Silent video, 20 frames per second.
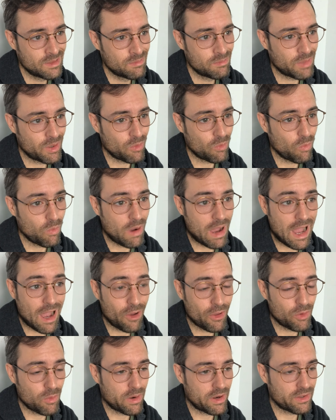But wow,
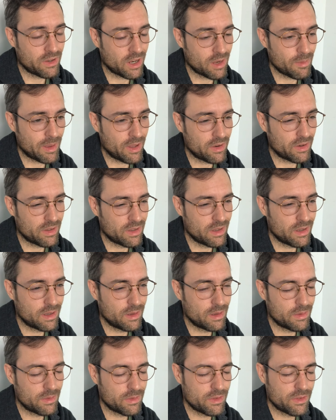you want to talk about
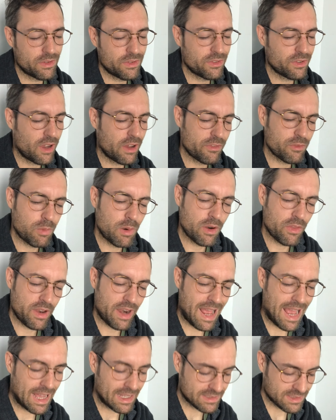software that
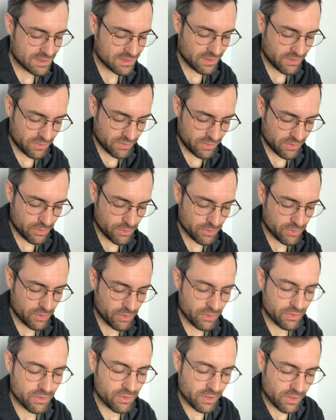asks its
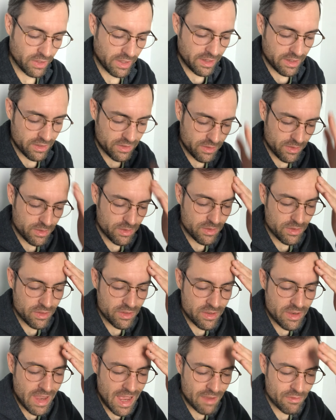users to like
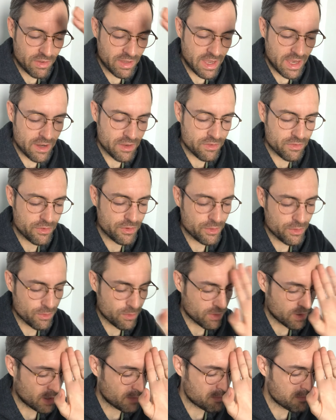navigate
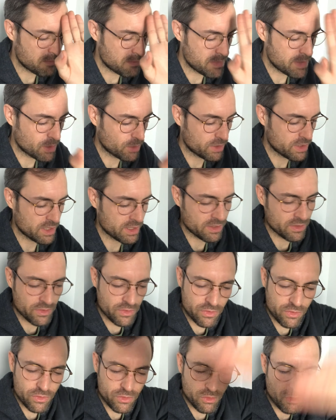through a million
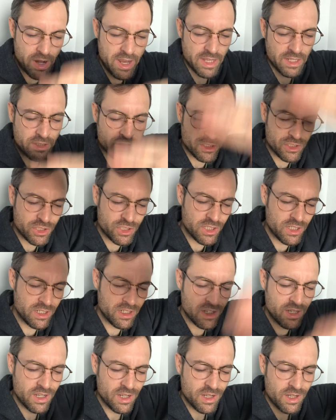strange
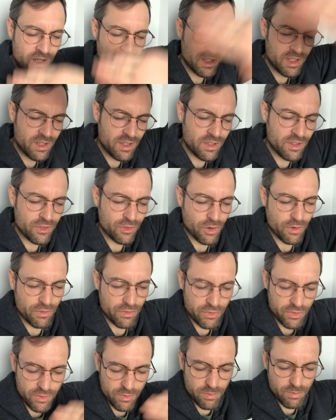sort
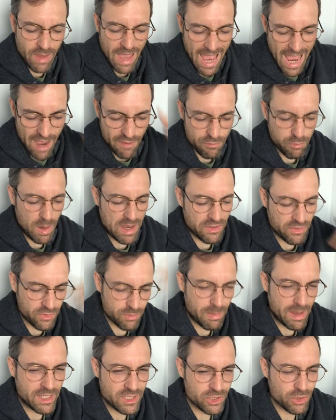of halfway
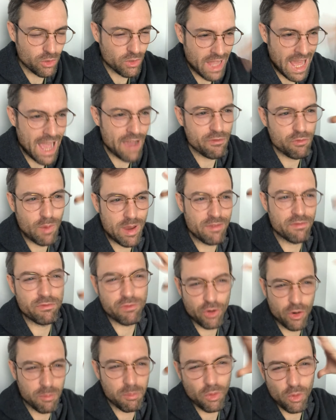spatial, halfway
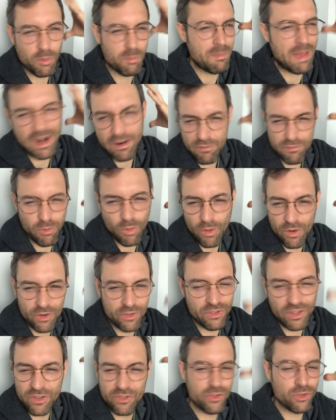verbal
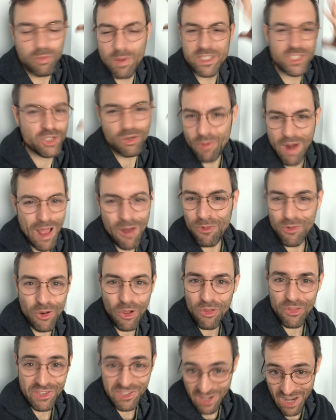metaphors that switch around
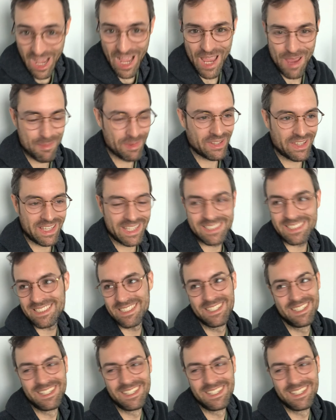all the time, and like it's